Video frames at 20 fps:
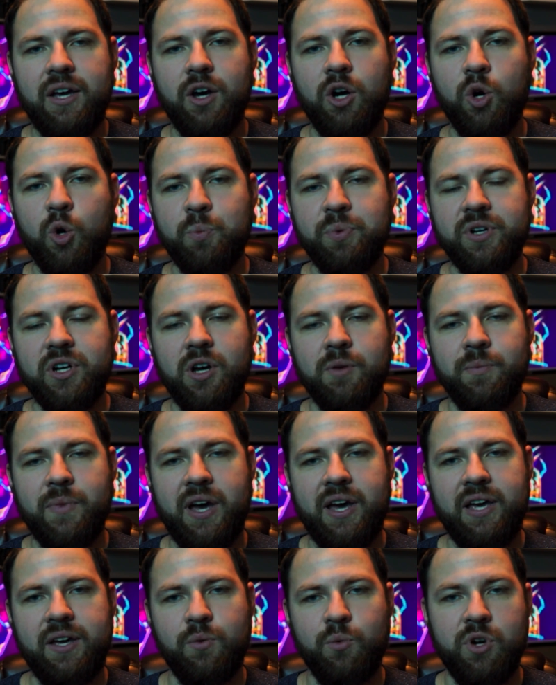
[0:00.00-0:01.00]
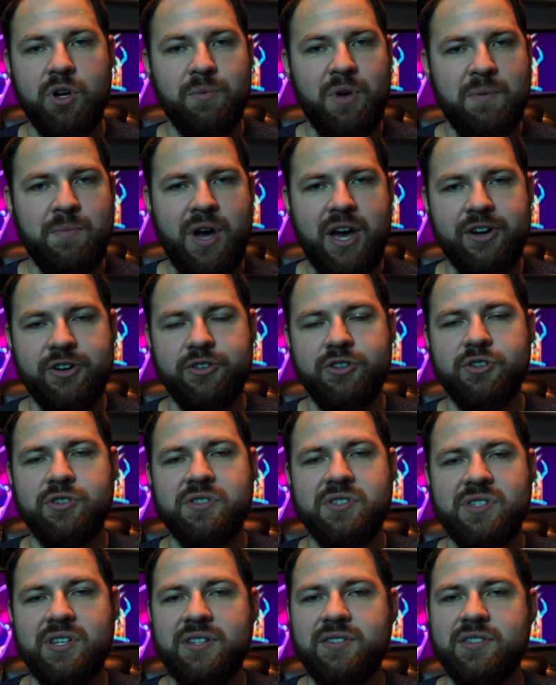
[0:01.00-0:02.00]
open on one of my
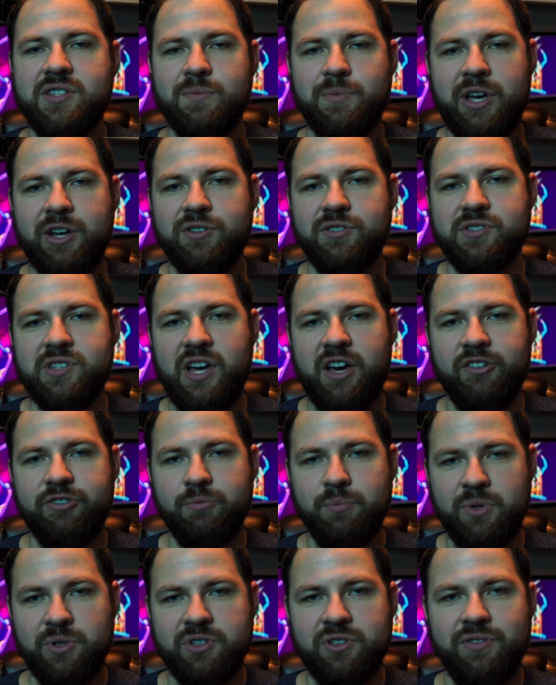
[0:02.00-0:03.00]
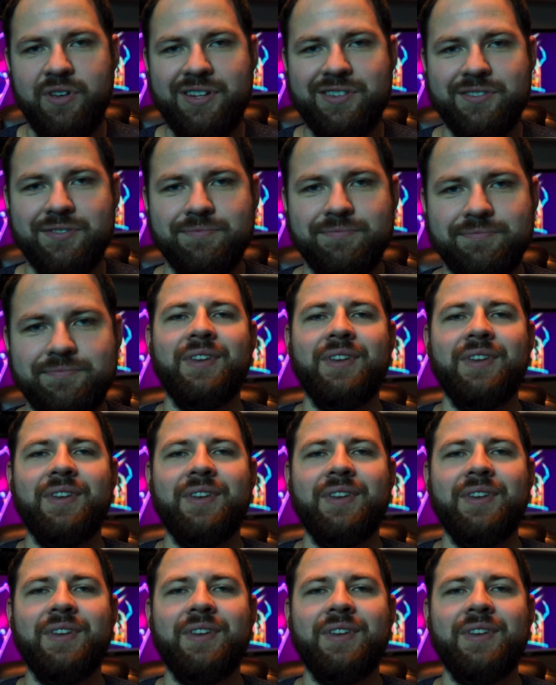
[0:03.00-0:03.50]
monitors since the Microsoft build event.